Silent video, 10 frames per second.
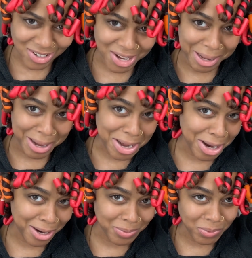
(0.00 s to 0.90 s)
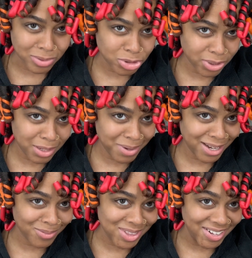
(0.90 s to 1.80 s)
of like a hot oil treatment
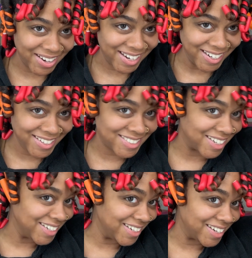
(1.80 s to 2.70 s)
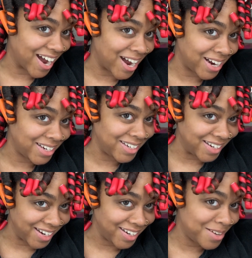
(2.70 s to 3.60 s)
with that heat, and I
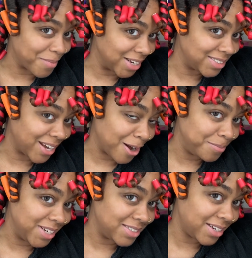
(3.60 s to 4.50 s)
need it. My scalp needs